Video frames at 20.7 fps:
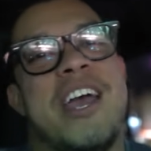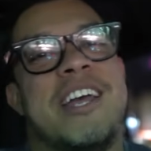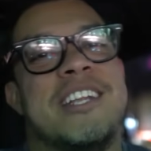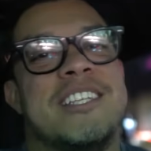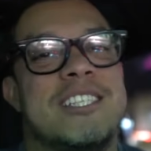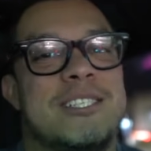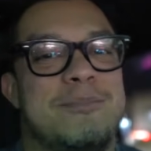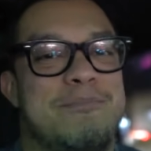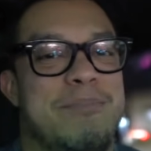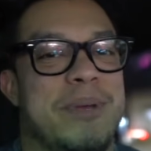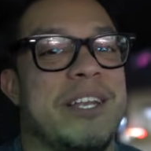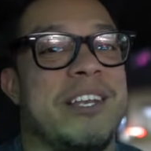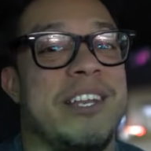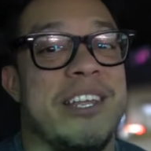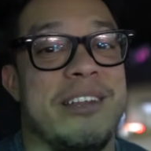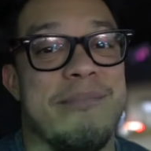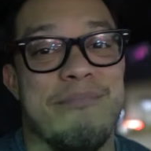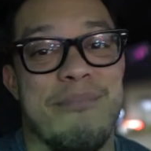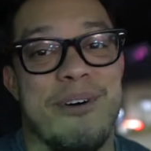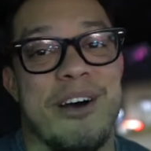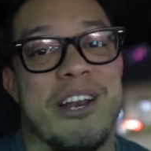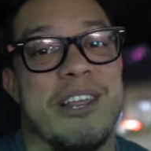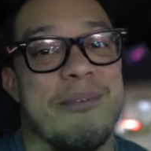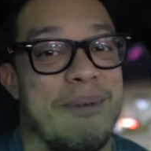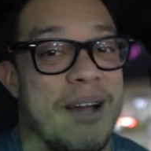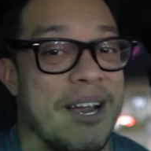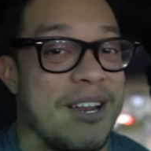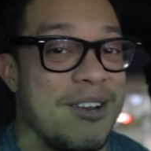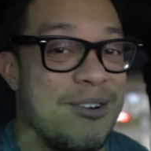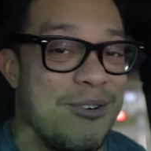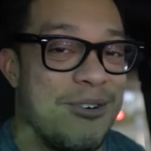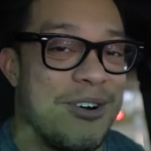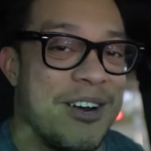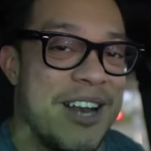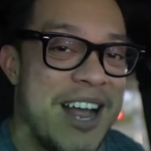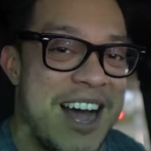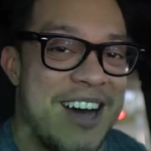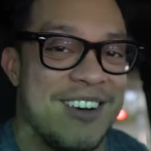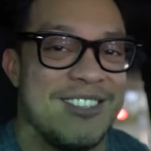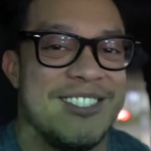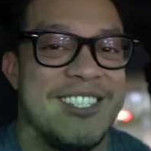and spending money by going
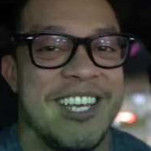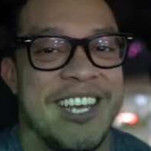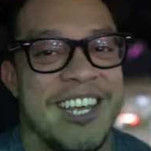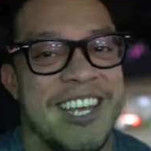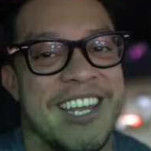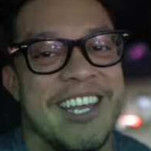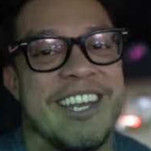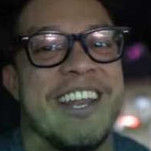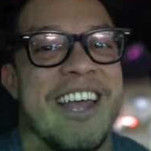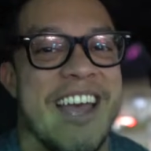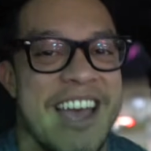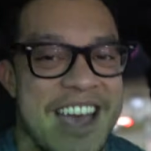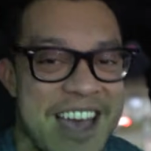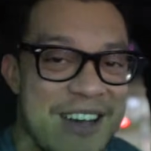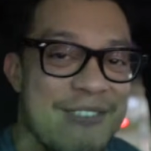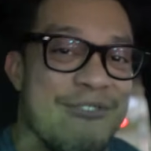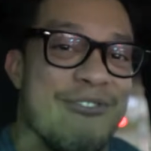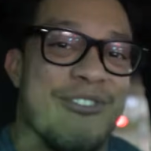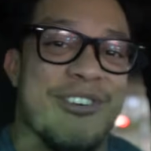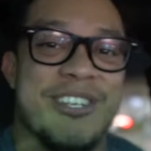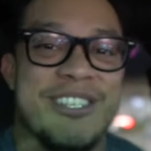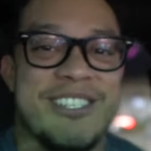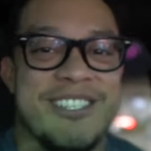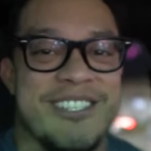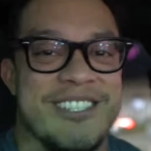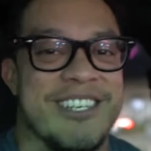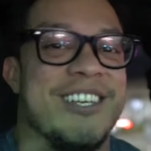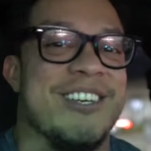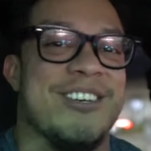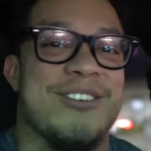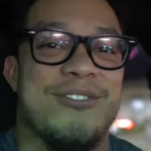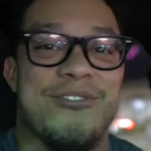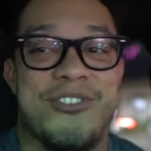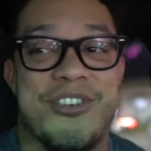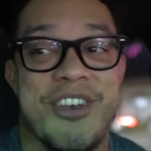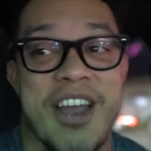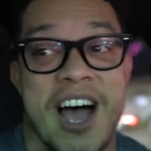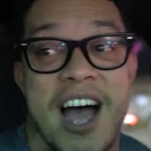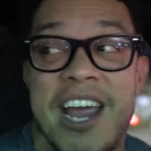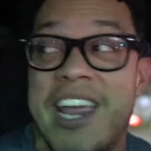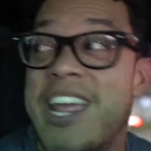out to eat every single
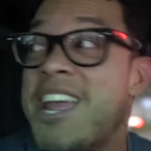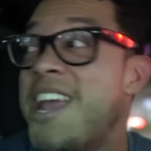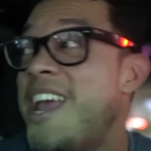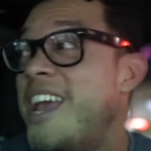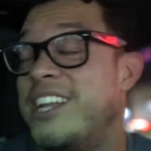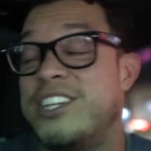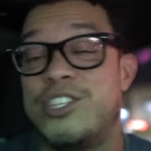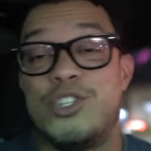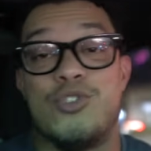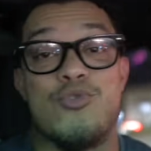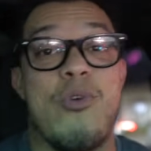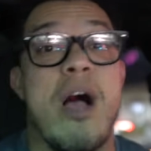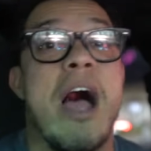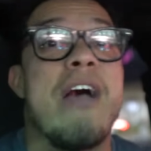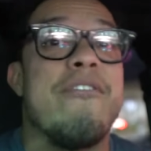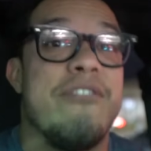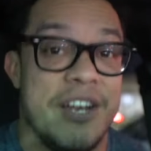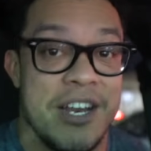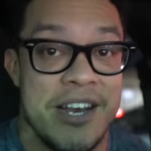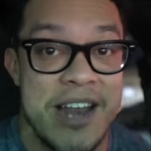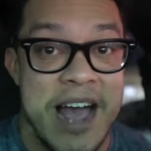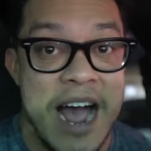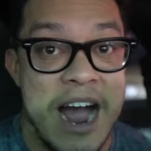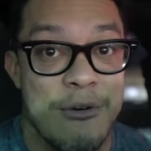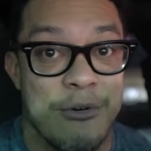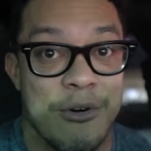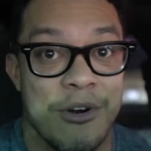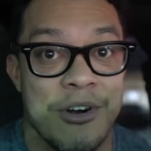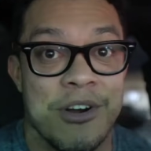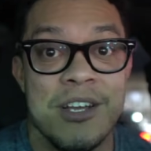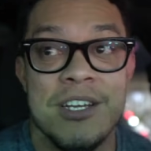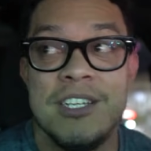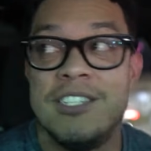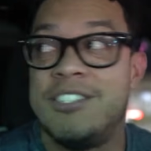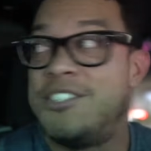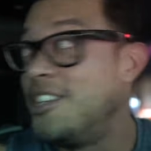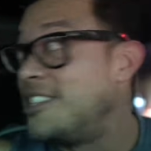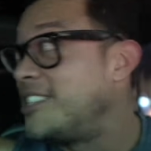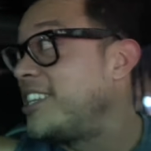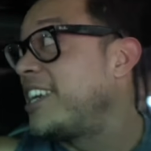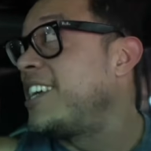night and driving an hour
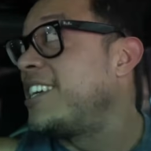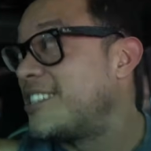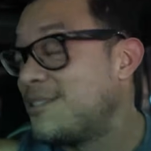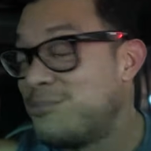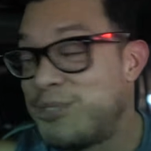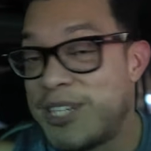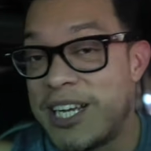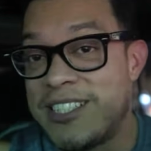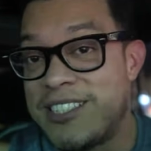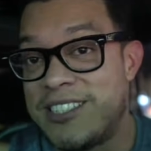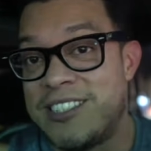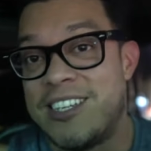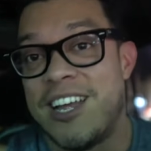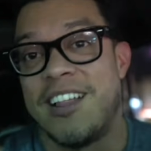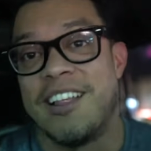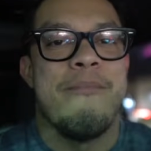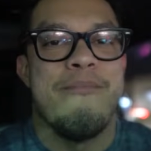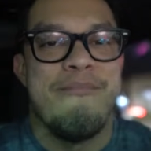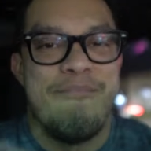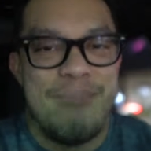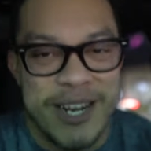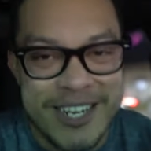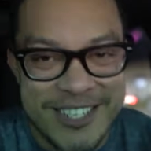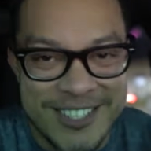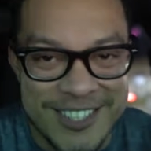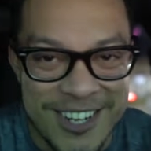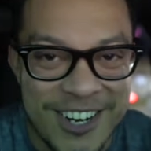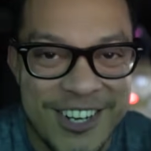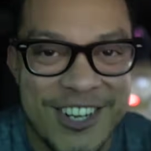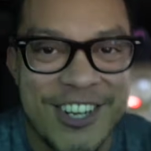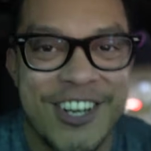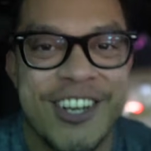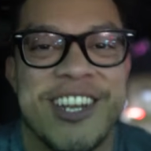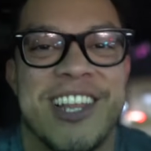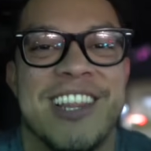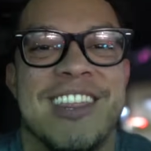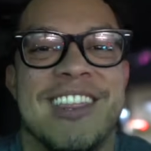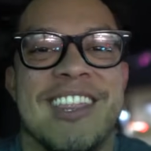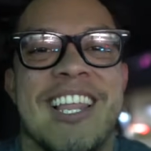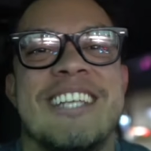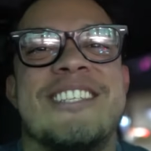just to get some Jason's Deli. But it's all good.
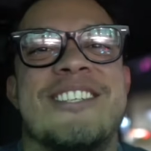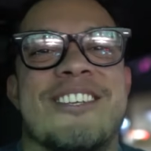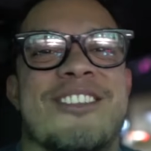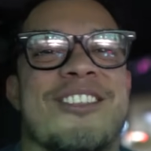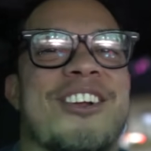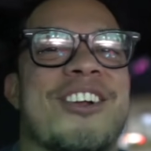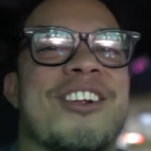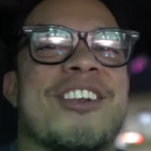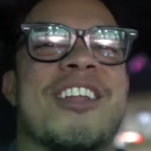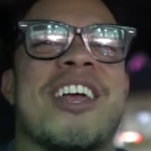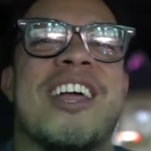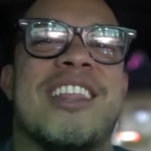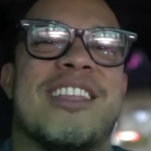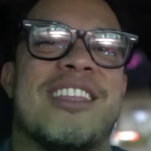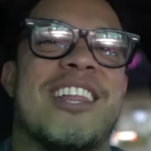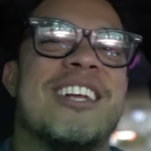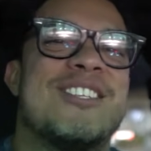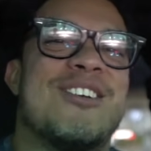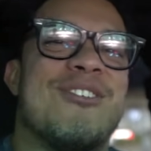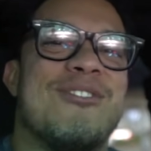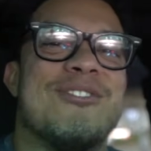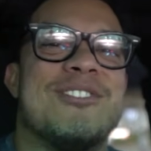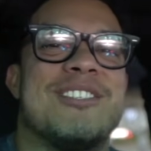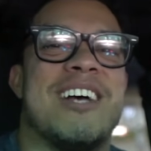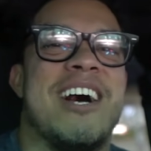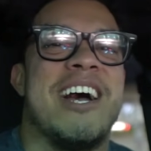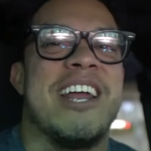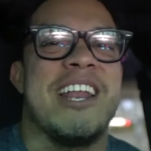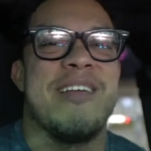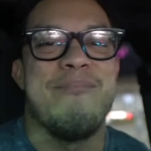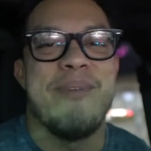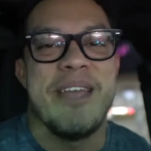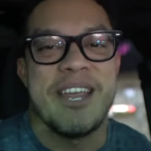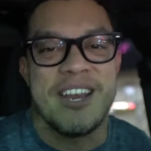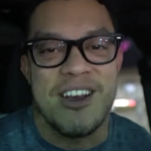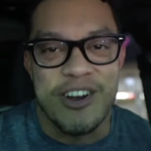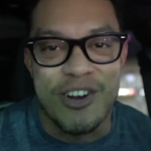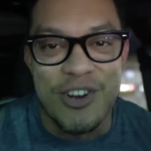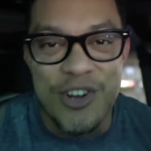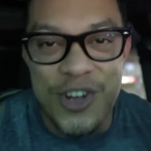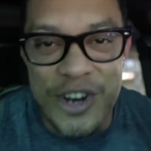Lesson learned. Let's go inside and make
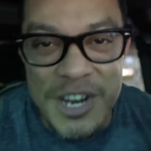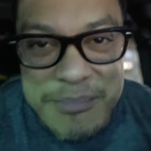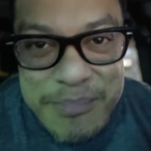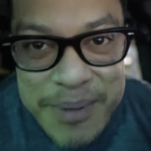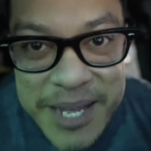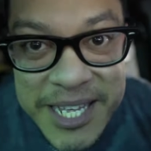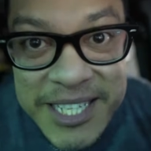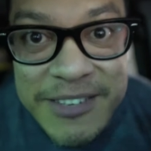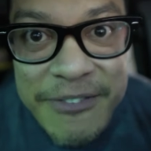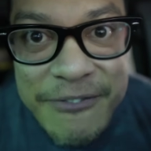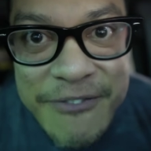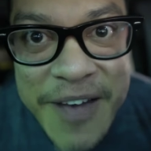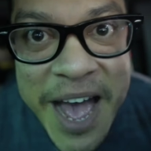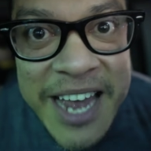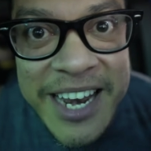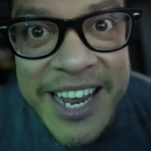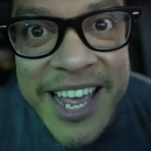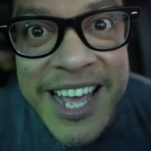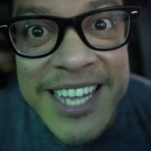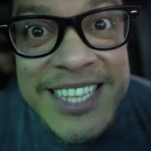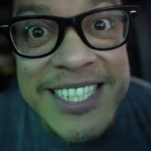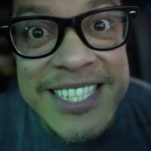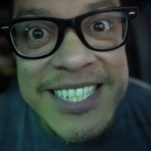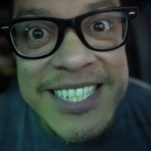our Goody Beats Fathead